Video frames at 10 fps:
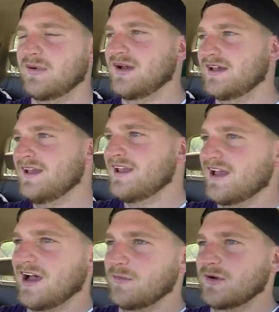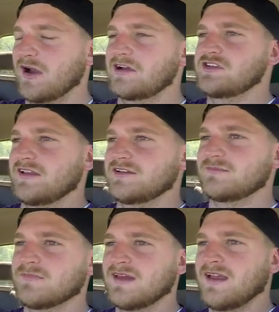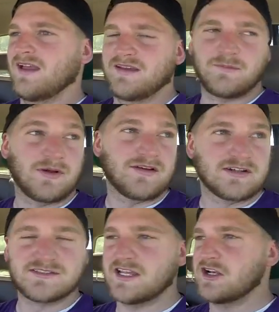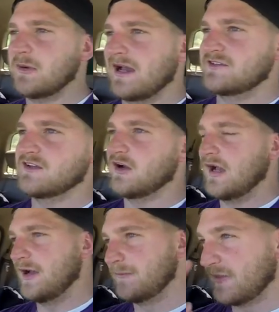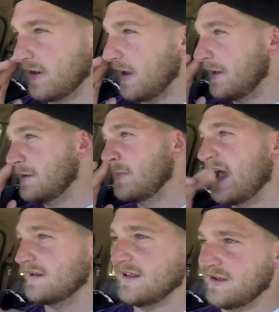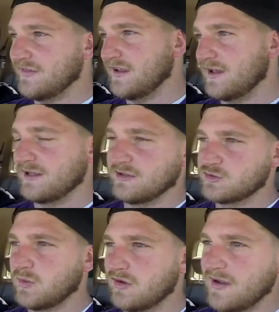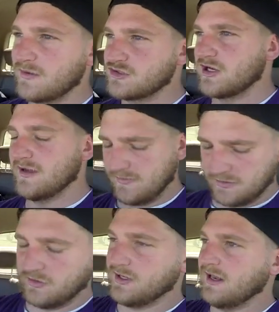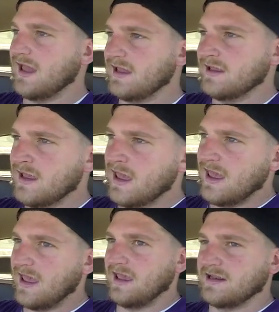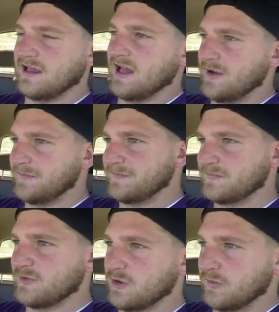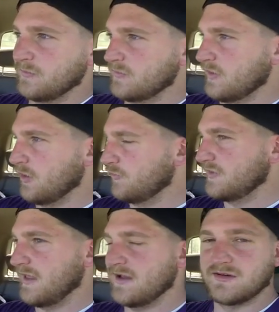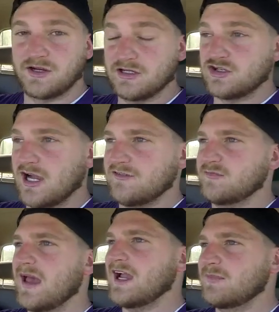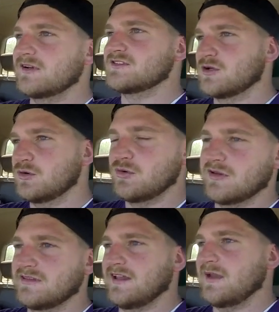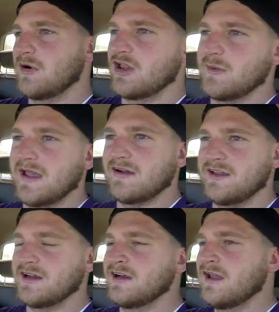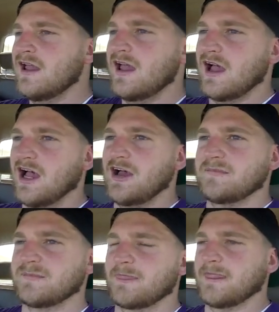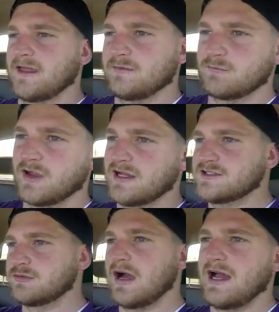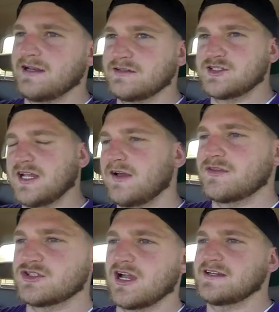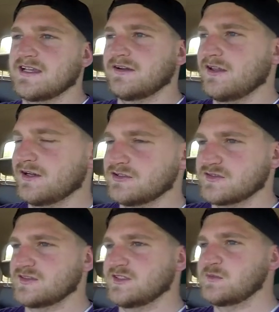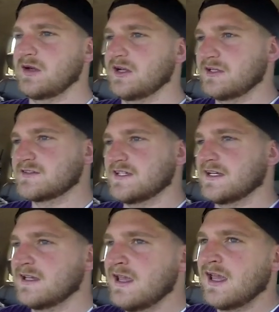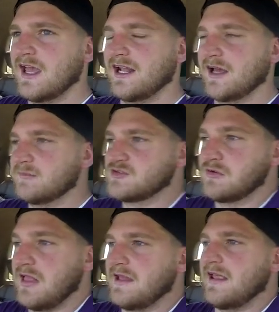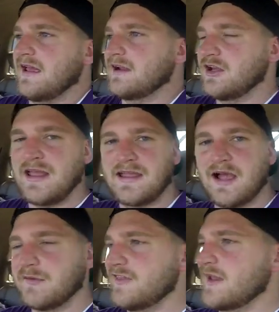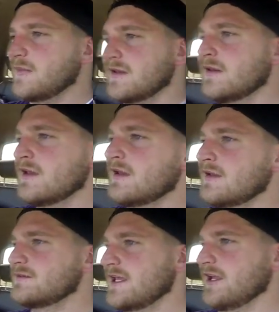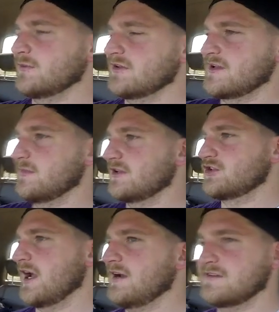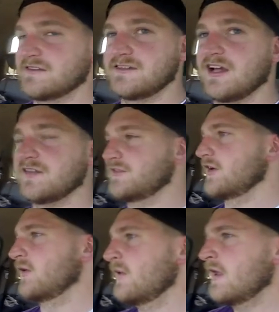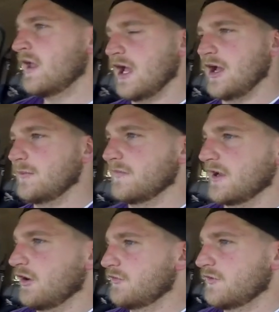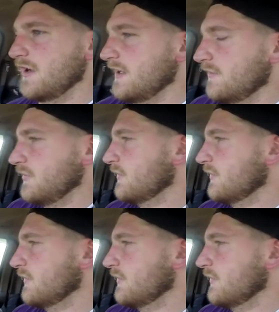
but uh, we were actually like, whatever, saying goodbye. So um, they're headed back now. They got a 12-hour drive they're looking at, and um, so hopefully they have a good drive back. But it's so cool that they came all the way out here um, and got to ride and check out the tracks out here and just experience it. And I'm so glad I could hang out with them and take them to some of the tracks and stuff. So um, that goes for any of